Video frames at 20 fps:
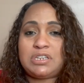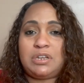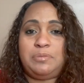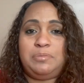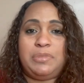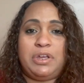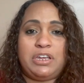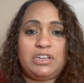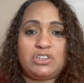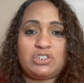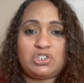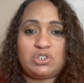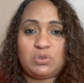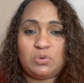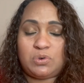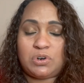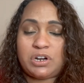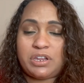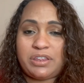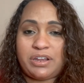to make
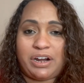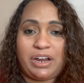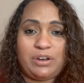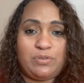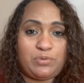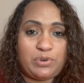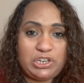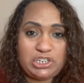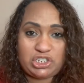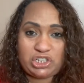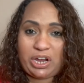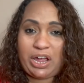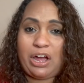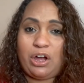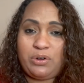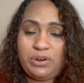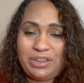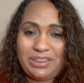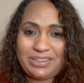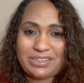sure that I reach
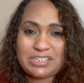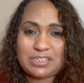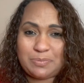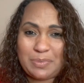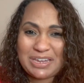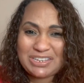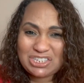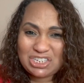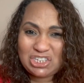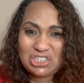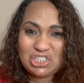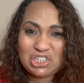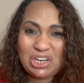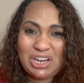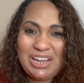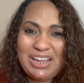out and this message